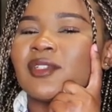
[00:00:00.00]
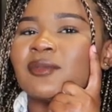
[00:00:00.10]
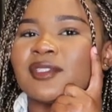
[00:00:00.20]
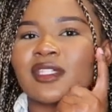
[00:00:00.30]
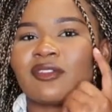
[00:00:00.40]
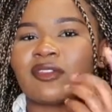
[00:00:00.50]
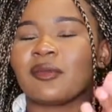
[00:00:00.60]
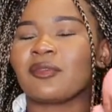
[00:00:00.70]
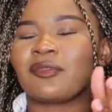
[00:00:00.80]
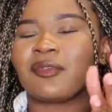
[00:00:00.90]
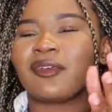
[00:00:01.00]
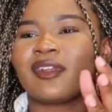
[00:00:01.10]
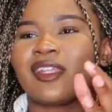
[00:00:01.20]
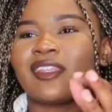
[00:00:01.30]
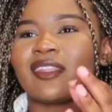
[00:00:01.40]
But it was like right
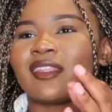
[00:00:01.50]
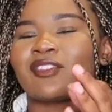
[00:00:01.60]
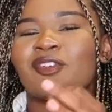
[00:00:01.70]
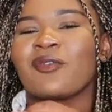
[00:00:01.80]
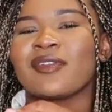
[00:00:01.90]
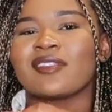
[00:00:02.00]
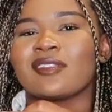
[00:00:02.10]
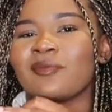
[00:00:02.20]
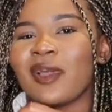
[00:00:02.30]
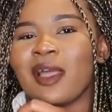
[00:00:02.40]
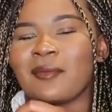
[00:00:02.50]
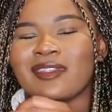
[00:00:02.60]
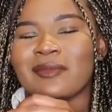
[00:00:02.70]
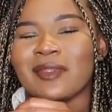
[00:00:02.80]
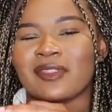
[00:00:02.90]
before, and that's always what happens to me.